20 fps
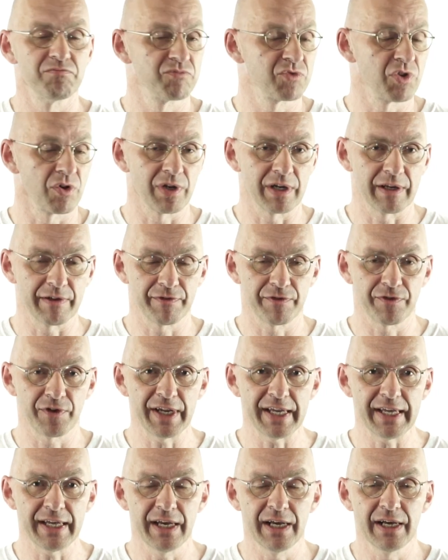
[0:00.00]
totally
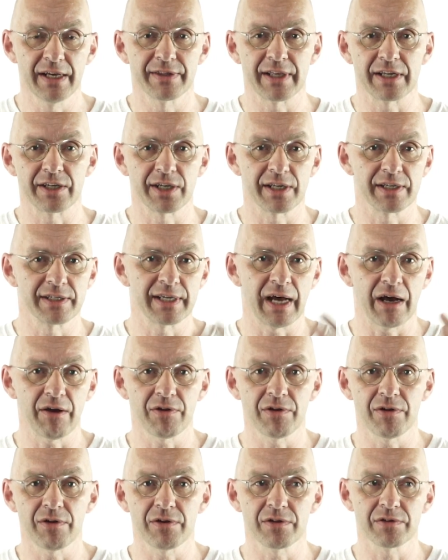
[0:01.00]
free that you can
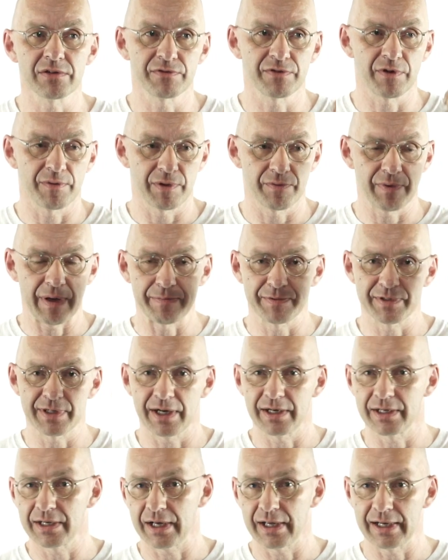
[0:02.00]
download from the
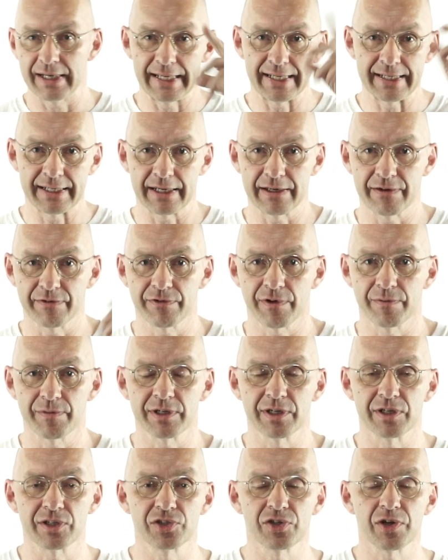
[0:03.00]
website I will link in from the
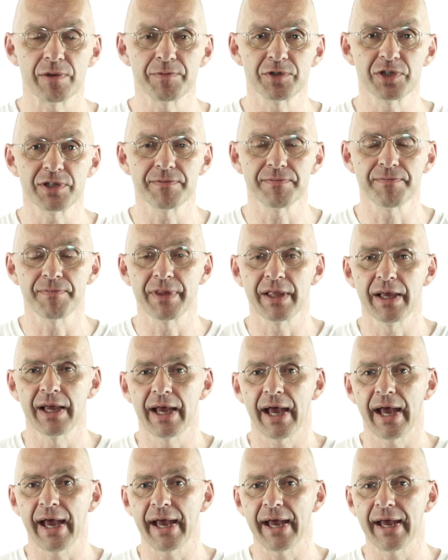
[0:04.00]
description
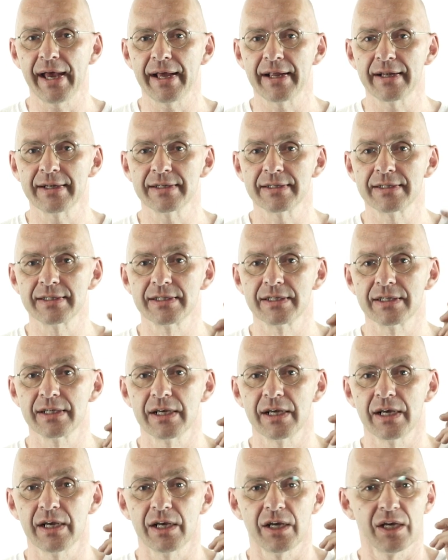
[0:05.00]
and
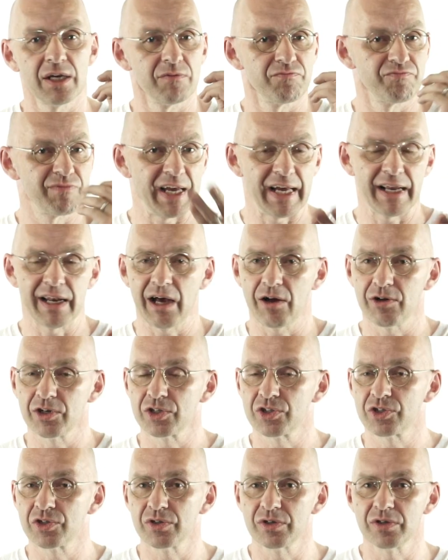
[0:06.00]
they allow you
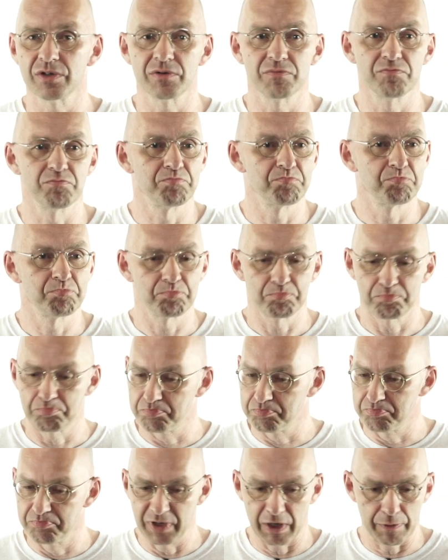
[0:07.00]
to
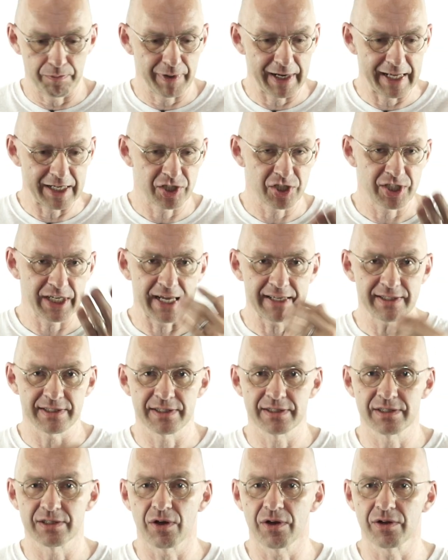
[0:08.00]
you know, play
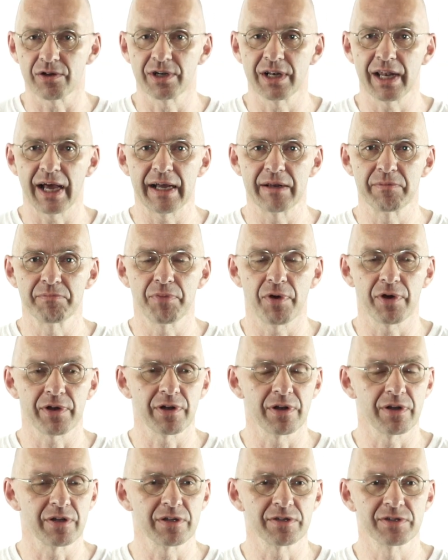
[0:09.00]
chess on Klein
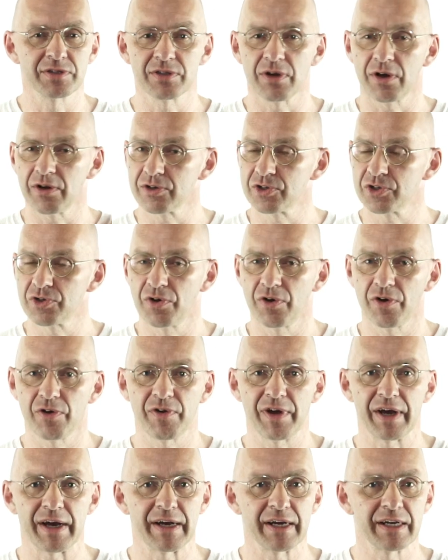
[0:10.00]
bottles, on
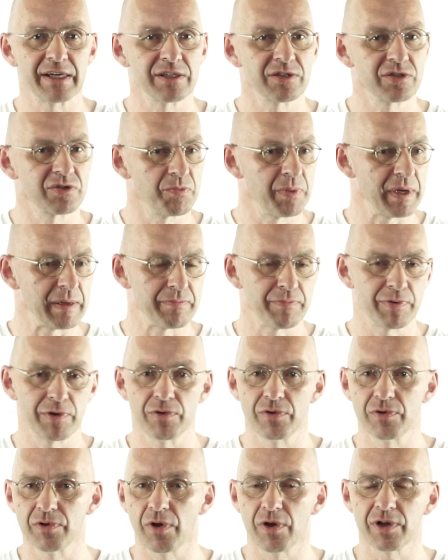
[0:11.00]
tori, to play
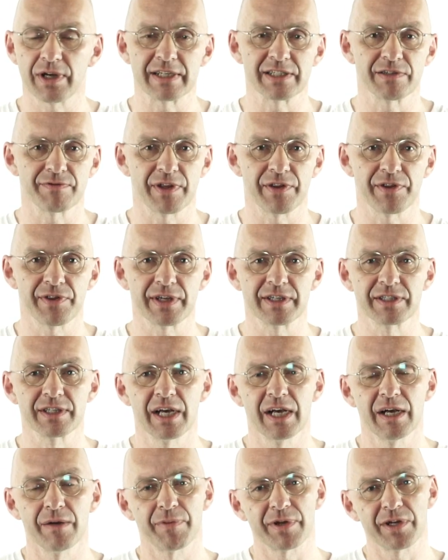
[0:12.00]
Plool, all kinds of other things.
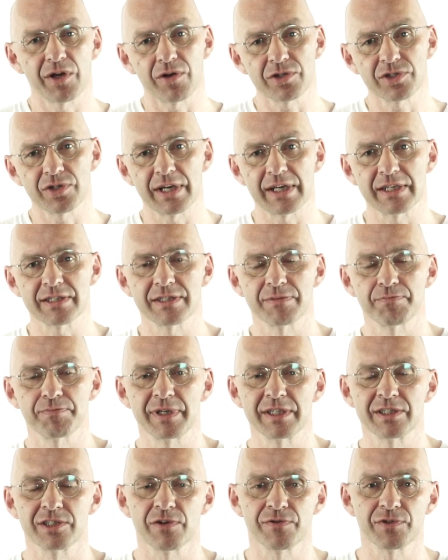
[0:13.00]
But he also has
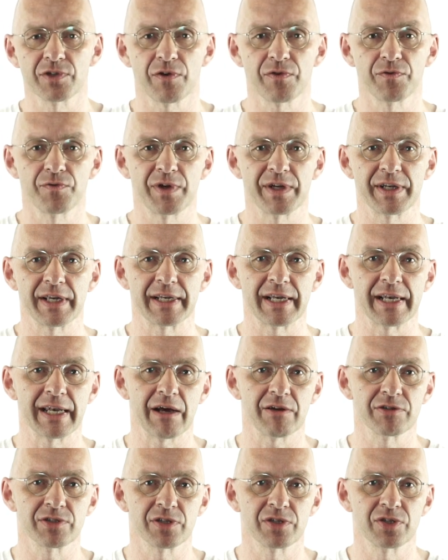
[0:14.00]
pieces of software that
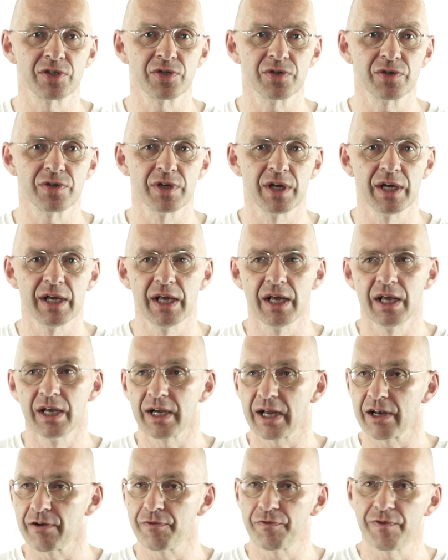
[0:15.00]
allows you to
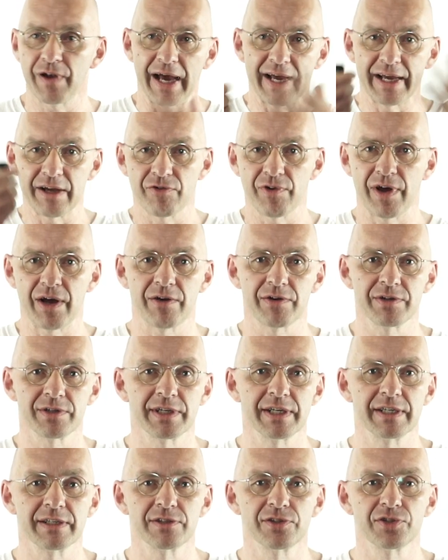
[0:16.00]
kind of fly around
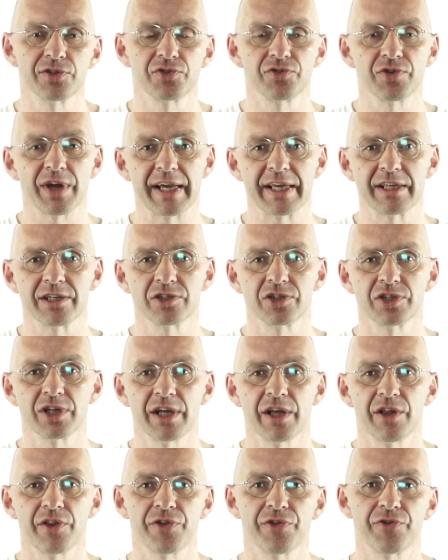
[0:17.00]
in strange
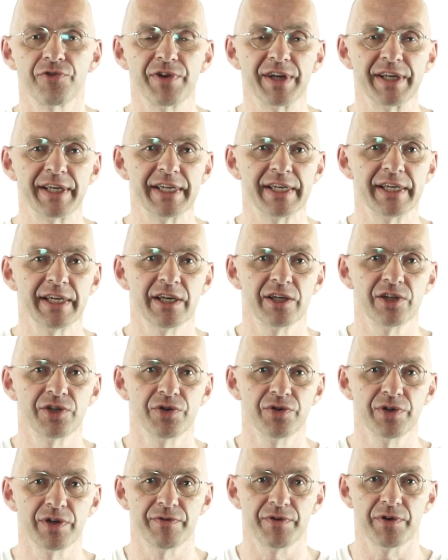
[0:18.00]
3D
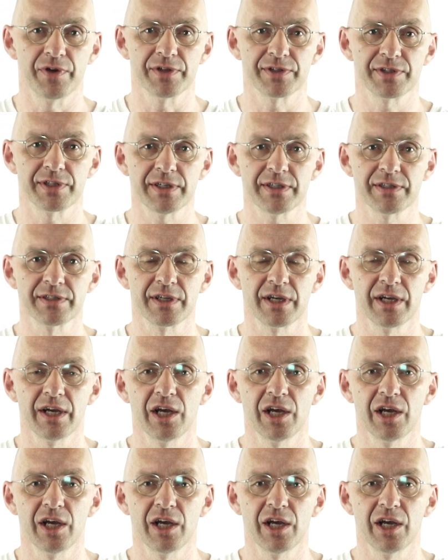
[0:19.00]
universes.